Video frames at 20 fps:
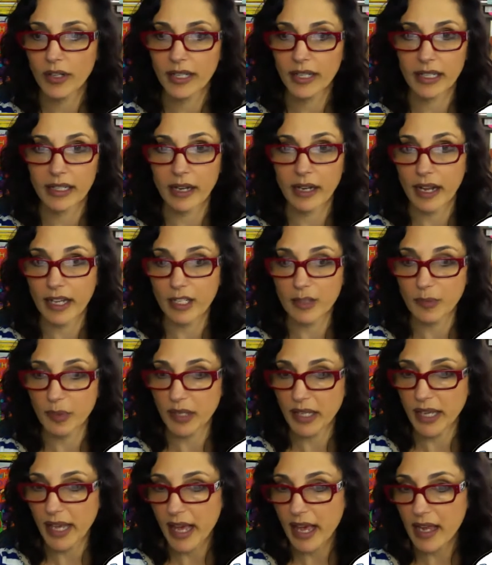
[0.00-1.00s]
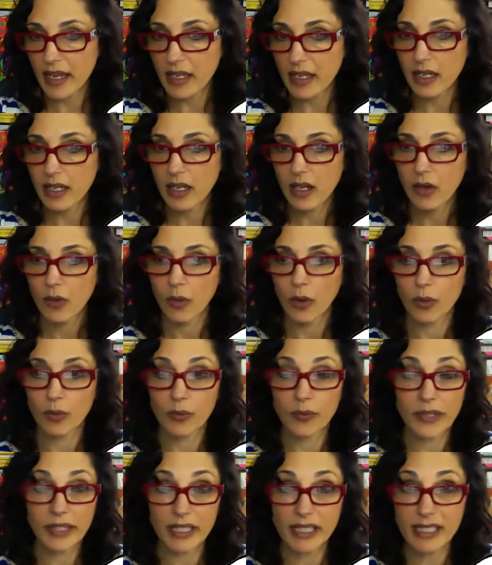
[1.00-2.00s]
to get an ISBN, what
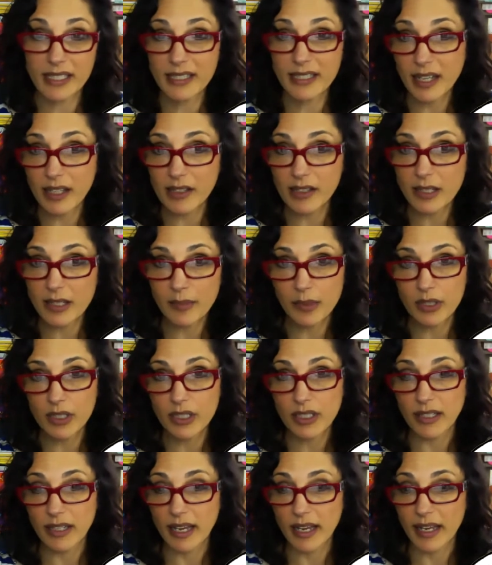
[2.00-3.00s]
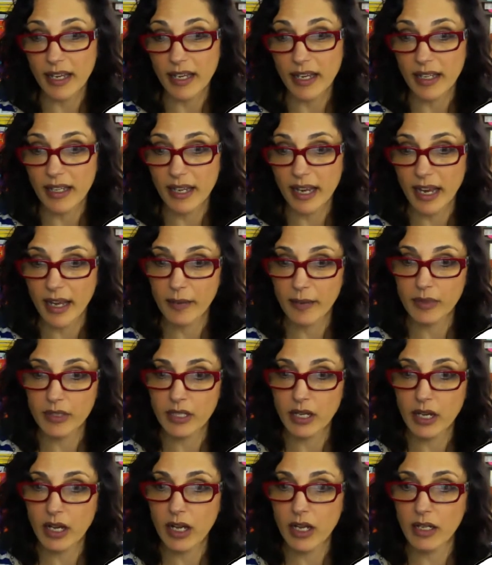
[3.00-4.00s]
really sells ebooks in
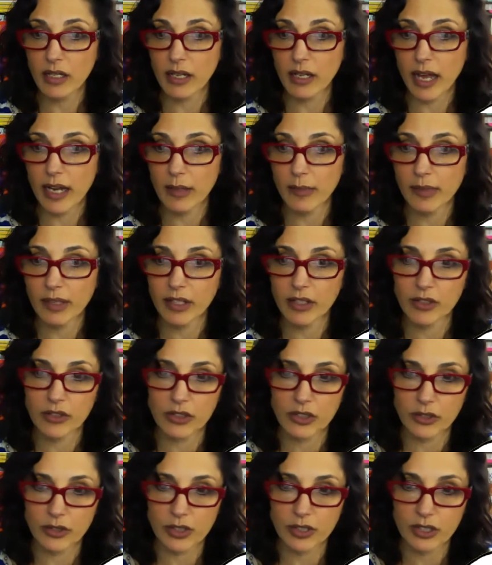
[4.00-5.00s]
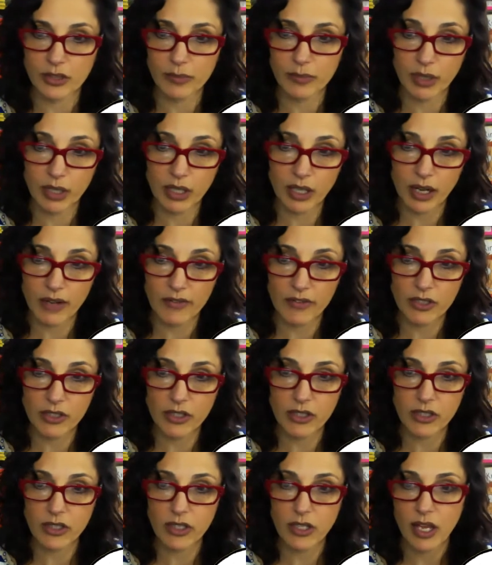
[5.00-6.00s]
Amazon, how to make your series book
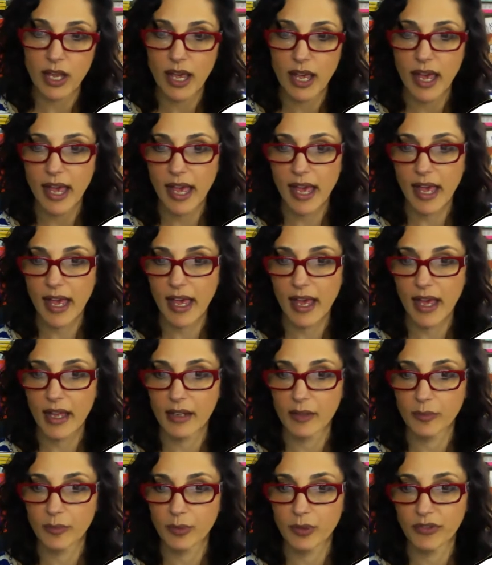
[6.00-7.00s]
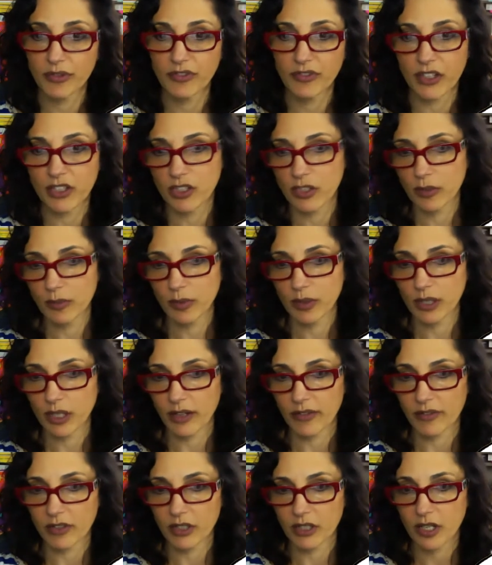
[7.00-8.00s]
covers and professional book
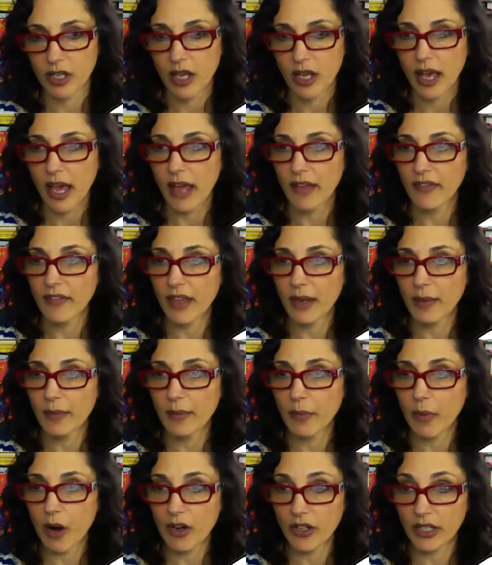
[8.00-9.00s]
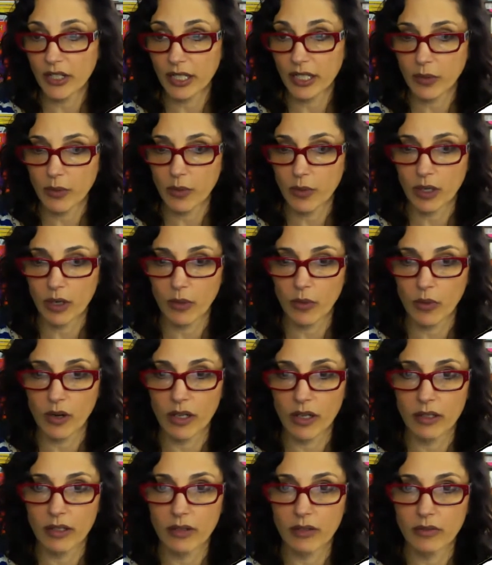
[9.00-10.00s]
covers. And then Marketing 101.